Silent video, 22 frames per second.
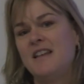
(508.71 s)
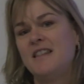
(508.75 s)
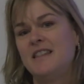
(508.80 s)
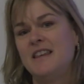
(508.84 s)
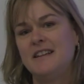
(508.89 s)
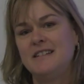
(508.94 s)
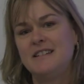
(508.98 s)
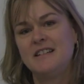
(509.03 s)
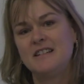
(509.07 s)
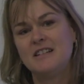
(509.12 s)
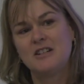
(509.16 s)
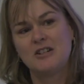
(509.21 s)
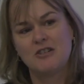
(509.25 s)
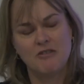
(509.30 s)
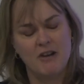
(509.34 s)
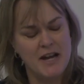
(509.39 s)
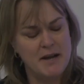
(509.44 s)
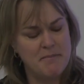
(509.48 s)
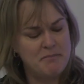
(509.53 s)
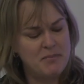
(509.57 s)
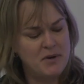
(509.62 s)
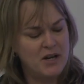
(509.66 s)
This is a
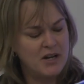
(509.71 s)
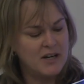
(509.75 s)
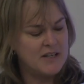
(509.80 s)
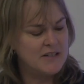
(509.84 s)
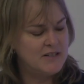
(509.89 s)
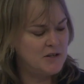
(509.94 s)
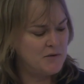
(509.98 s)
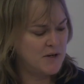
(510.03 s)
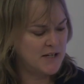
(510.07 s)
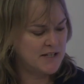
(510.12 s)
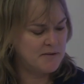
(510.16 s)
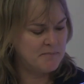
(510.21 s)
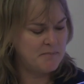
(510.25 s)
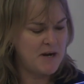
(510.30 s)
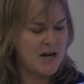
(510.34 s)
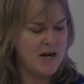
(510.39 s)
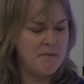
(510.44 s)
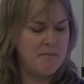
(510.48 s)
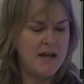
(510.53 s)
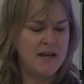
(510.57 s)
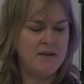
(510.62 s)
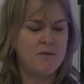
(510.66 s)
great book to
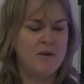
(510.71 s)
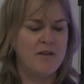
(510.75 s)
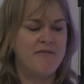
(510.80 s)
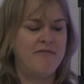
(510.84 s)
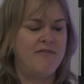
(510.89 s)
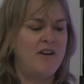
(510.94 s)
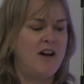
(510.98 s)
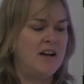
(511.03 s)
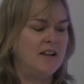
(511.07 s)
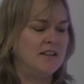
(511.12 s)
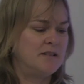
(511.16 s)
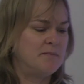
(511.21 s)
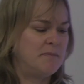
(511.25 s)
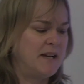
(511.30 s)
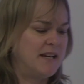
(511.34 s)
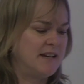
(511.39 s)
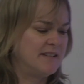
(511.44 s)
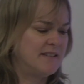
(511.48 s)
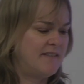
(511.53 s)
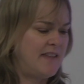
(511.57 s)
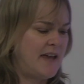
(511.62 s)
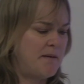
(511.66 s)
experiment with fonts
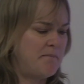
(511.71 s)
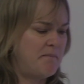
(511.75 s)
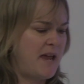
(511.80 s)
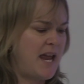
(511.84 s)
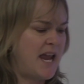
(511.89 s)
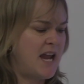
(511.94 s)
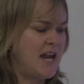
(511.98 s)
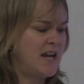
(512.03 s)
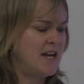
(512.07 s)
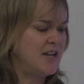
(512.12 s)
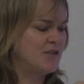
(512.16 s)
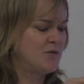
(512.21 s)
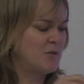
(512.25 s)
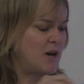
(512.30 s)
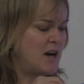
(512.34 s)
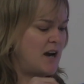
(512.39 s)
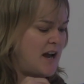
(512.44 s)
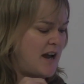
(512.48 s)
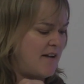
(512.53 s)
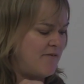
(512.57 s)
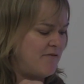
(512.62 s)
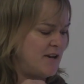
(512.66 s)
because of that page
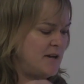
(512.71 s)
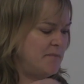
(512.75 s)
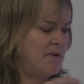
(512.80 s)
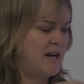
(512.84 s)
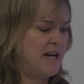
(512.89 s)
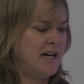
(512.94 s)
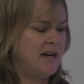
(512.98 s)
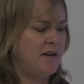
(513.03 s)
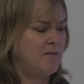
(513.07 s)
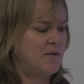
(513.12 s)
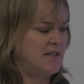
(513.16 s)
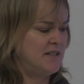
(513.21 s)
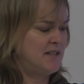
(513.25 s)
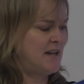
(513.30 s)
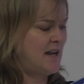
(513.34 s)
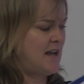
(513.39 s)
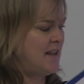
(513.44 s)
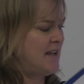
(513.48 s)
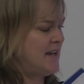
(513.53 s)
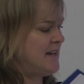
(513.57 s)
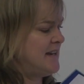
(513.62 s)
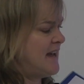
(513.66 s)
where everybody was
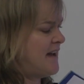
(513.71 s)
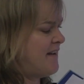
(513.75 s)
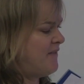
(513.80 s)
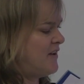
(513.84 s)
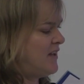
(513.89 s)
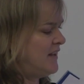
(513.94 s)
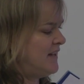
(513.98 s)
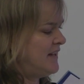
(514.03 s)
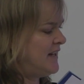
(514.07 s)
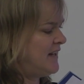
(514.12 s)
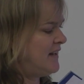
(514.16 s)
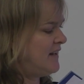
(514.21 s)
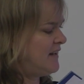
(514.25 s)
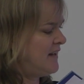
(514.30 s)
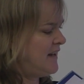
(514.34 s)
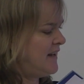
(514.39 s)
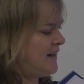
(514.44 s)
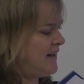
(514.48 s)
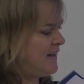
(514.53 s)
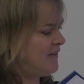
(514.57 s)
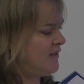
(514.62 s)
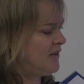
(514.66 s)
yelling Neville and it,
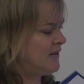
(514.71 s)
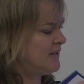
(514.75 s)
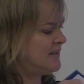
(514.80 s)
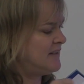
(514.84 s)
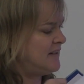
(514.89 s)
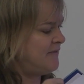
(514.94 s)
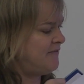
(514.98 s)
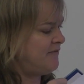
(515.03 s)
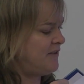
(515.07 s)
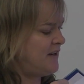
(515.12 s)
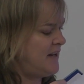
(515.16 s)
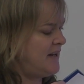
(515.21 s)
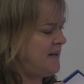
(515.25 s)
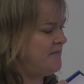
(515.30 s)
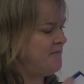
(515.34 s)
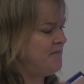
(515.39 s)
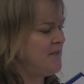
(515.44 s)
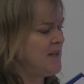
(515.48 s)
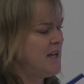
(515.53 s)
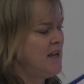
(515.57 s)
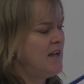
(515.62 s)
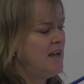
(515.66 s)
and it looked
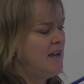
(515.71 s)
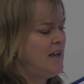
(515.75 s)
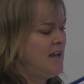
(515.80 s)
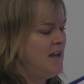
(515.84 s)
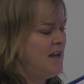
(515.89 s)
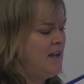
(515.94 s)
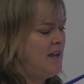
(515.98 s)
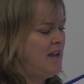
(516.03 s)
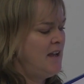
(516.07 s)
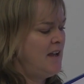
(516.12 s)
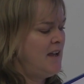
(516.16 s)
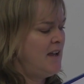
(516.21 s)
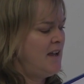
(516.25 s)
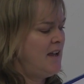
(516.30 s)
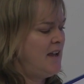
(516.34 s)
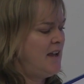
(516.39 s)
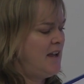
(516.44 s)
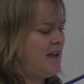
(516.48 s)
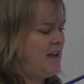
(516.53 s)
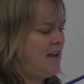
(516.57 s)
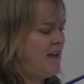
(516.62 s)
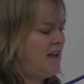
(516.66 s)
different.
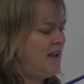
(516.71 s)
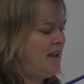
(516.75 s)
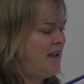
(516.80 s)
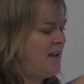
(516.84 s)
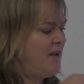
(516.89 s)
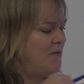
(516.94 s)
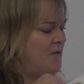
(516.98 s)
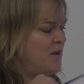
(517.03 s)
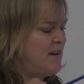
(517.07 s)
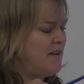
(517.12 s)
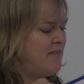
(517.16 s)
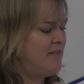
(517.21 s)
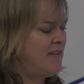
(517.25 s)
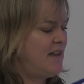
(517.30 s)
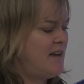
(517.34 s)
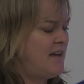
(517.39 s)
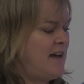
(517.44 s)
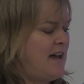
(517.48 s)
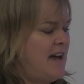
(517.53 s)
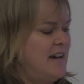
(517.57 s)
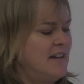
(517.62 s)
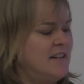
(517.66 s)
And one of
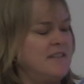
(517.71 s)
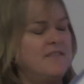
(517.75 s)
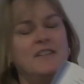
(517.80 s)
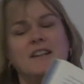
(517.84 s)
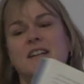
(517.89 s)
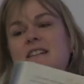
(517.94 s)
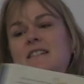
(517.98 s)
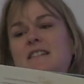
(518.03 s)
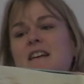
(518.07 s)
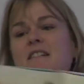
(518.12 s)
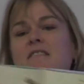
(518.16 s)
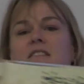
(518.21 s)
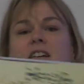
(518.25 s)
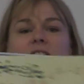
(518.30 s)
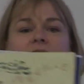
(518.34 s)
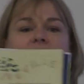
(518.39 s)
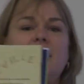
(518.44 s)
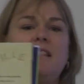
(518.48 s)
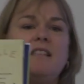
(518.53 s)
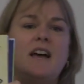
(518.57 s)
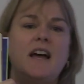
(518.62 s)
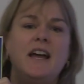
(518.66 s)
the activities I
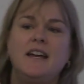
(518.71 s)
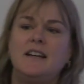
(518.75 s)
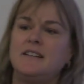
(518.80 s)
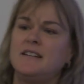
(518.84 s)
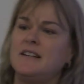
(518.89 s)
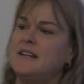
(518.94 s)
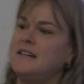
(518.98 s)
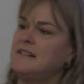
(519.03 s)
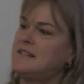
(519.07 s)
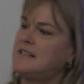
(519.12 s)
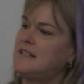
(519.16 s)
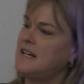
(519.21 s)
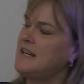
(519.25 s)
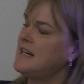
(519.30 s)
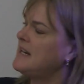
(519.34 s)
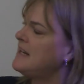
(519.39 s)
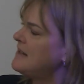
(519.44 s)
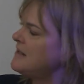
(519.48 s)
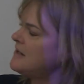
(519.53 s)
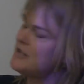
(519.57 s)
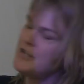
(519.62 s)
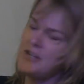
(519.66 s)
really liked is
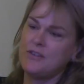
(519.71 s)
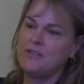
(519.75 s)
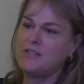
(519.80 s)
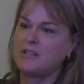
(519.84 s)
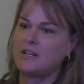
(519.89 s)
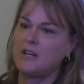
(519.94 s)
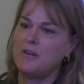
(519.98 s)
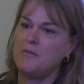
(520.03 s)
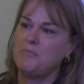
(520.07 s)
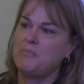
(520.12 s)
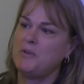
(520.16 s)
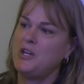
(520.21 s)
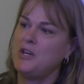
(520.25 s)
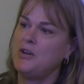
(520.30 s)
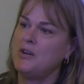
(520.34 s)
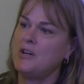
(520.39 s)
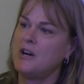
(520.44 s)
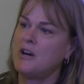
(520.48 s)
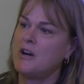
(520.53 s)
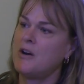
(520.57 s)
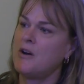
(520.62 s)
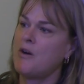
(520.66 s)
to either use a
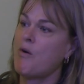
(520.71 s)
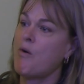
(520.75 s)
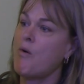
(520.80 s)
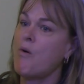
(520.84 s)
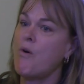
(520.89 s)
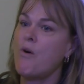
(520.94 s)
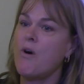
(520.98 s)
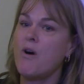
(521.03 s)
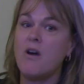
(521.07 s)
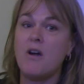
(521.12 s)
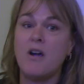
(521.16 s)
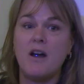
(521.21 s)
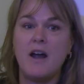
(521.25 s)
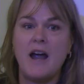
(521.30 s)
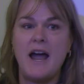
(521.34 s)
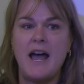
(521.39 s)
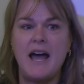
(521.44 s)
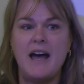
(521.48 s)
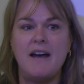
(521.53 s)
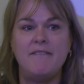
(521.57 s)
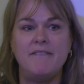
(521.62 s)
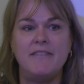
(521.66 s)
computer or
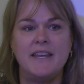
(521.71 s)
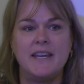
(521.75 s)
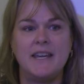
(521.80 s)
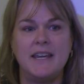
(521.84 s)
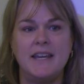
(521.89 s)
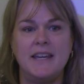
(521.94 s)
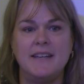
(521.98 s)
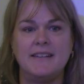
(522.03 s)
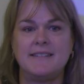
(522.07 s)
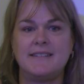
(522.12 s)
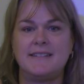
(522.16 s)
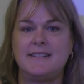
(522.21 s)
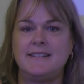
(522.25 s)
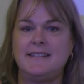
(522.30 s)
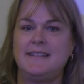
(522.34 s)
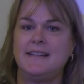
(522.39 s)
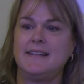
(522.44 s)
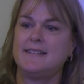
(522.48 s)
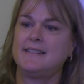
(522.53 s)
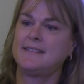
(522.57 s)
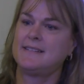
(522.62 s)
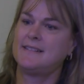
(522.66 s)
have the kids
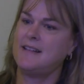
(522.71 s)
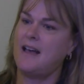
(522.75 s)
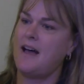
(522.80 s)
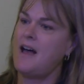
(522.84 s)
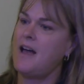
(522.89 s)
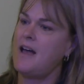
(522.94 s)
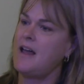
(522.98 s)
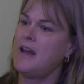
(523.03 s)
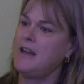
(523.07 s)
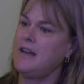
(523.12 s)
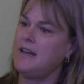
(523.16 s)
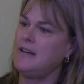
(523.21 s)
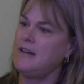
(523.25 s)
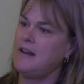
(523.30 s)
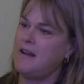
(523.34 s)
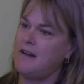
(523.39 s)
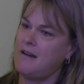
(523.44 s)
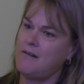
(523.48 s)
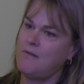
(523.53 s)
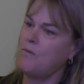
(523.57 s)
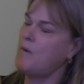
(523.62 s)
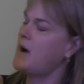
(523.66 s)
design
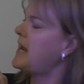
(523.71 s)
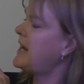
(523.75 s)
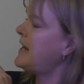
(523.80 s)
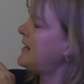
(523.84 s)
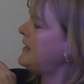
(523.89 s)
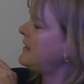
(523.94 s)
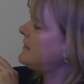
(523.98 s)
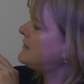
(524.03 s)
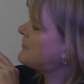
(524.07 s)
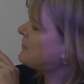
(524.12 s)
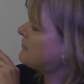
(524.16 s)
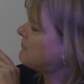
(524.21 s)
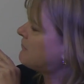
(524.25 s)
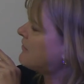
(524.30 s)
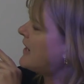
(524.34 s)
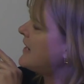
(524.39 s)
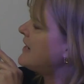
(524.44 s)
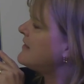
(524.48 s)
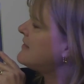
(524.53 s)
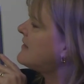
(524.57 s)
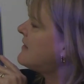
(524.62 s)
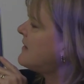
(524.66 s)
a way to
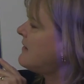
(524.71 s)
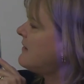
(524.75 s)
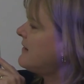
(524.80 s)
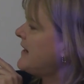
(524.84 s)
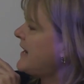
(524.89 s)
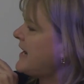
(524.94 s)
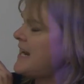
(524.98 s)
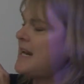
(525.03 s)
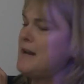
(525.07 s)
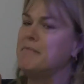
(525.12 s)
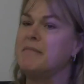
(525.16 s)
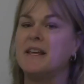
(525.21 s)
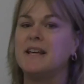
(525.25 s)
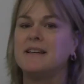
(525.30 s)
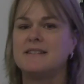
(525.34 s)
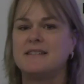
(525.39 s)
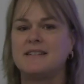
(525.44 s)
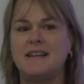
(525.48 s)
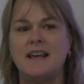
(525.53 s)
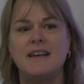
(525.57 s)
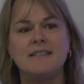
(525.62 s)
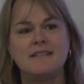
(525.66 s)
write their name
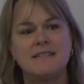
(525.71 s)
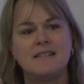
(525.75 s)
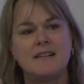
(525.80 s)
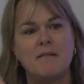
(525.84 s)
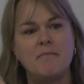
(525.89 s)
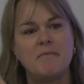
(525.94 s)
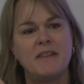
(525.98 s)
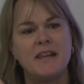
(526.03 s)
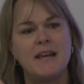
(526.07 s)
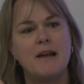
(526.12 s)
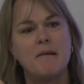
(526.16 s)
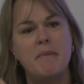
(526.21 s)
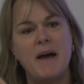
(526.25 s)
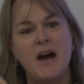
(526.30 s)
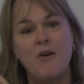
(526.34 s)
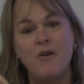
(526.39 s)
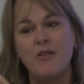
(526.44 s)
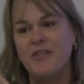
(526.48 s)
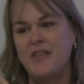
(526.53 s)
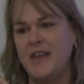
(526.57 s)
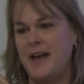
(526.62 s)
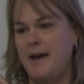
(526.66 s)
that says something
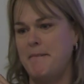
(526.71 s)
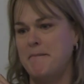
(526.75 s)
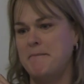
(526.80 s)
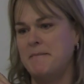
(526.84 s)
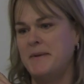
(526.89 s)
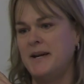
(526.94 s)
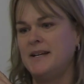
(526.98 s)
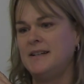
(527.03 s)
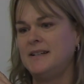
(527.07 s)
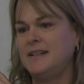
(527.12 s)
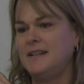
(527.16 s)
about them.